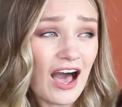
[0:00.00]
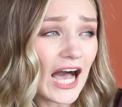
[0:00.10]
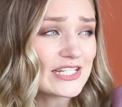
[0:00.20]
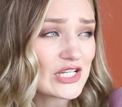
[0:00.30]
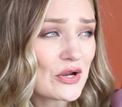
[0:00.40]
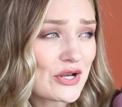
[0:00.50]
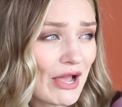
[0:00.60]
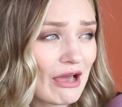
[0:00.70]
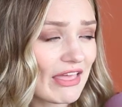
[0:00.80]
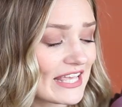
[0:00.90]
I don't know
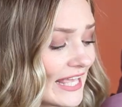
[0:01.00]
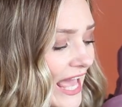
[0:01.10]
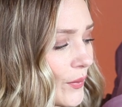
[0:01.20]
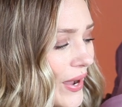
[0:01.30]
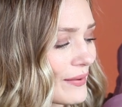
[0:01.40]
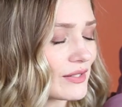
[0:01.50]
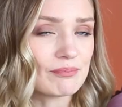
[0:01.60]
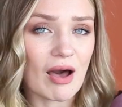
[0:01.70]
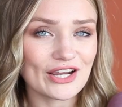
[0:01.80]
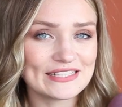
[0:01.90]
how they can get away with
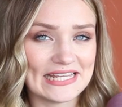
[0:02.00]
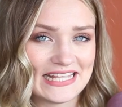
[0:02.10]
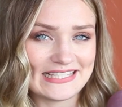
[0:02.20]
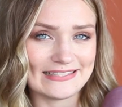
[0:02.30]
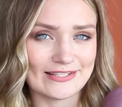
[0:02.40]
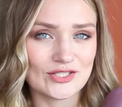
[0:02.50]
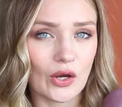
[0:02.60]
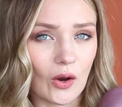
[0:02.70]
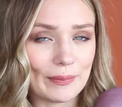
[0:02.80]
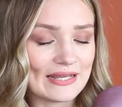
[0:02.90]
marketing this as a top.